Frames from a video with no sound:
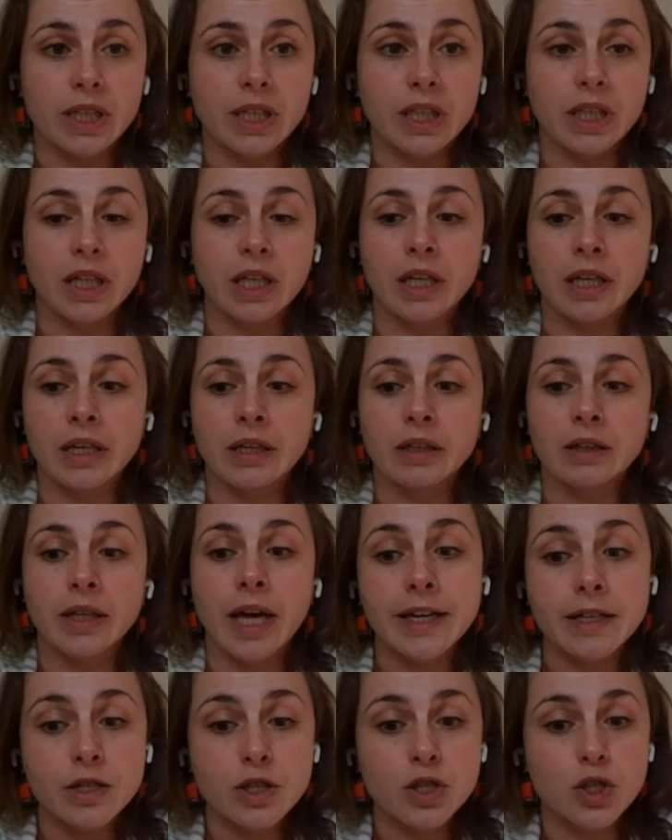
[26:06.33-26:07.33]
He
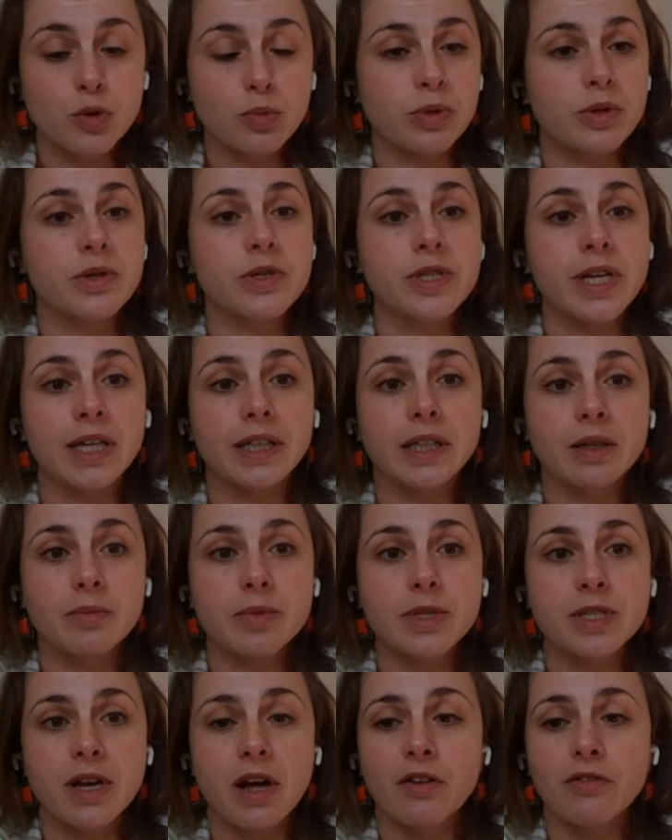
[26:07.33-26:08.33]
likes to present
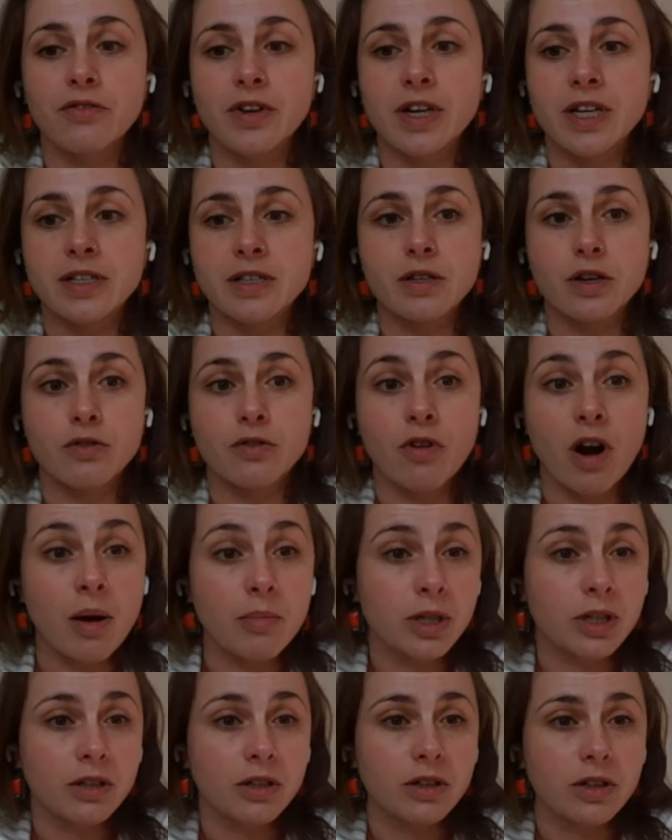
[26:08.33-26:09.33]
himself as a
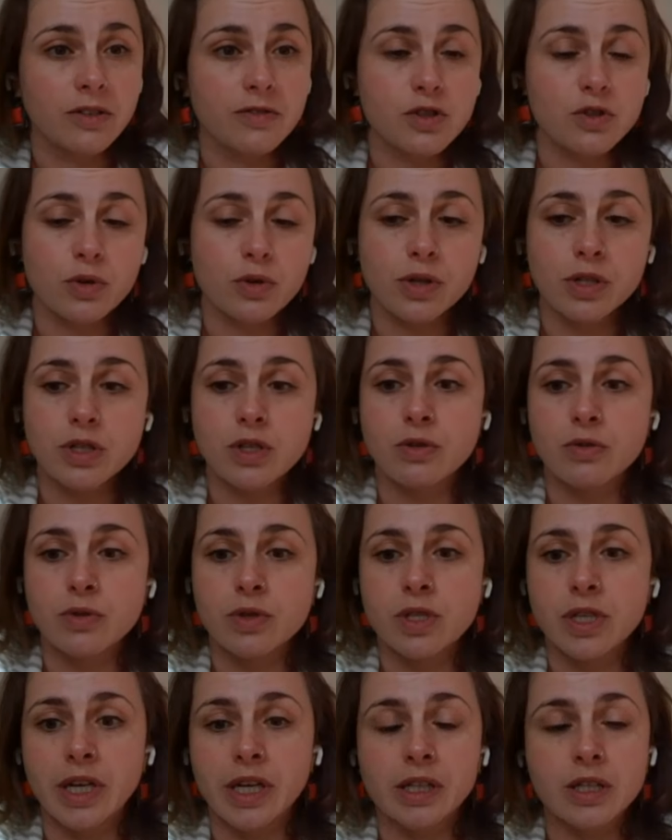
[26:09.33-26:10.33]
Robin Hood of sorts, who
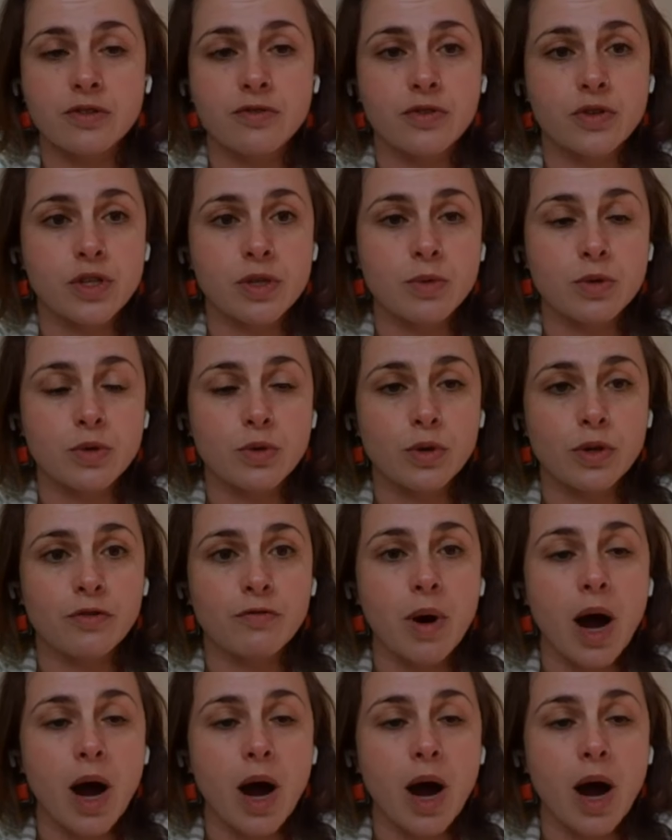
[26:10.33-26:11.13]
stands for some sort of